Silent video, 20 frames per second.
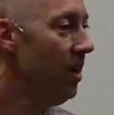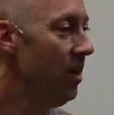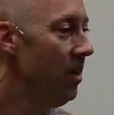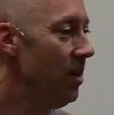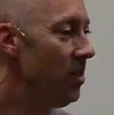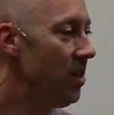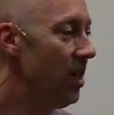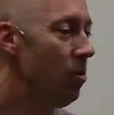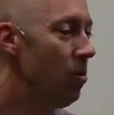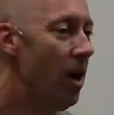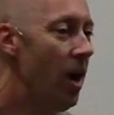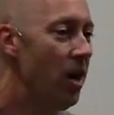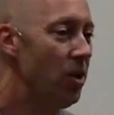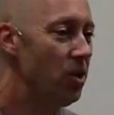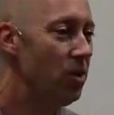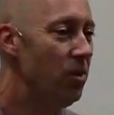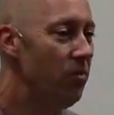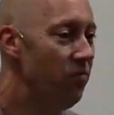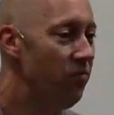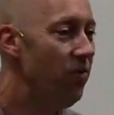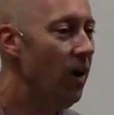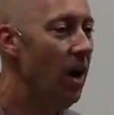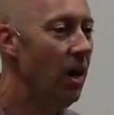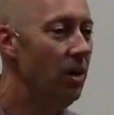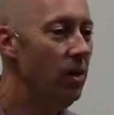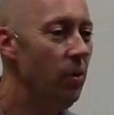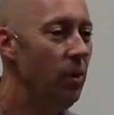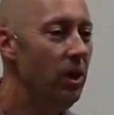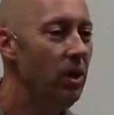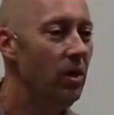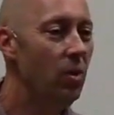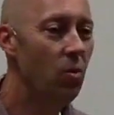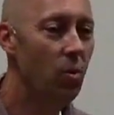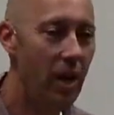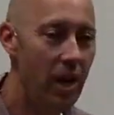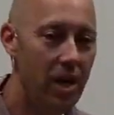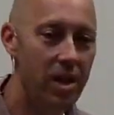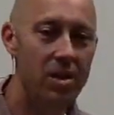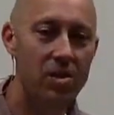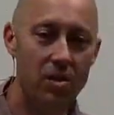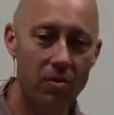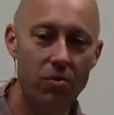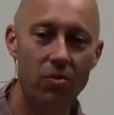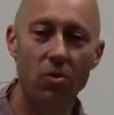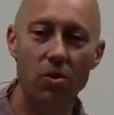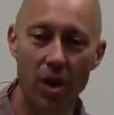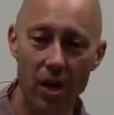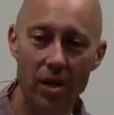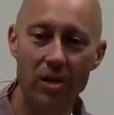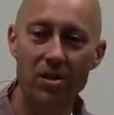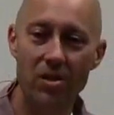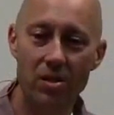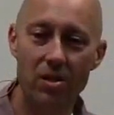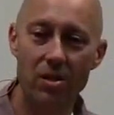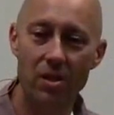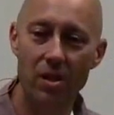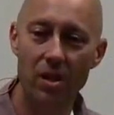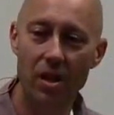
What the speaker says: that we're actually following the ways of Christ.